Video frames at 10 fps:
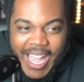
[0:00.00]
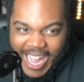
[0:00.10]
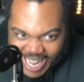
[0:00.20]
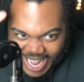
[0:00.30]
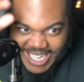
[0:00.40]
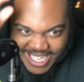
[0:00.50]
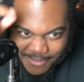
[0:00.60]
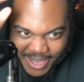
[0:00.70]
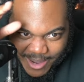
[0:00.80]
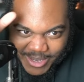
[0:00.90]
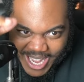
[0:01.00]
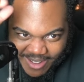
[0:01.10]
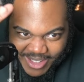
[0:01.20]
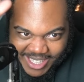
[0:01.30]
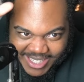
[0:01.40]
I need to be able to have
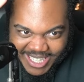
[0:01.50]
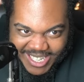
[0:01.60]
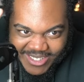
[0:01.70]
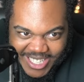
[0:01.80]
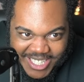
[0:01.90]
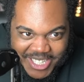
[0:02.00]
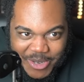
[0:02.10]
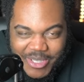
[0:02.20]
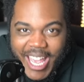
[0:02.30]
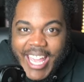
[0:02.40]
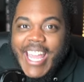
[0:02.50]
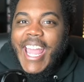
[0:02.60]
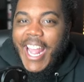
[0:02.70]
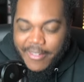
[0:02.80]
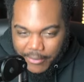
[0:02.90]
like a DLC Josuke
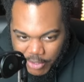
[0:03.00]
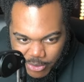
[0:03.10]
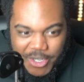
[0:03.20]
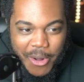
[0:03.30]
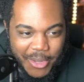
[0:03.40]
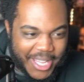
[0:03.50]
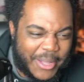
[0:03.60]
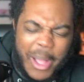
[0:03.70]
and the JoJolion.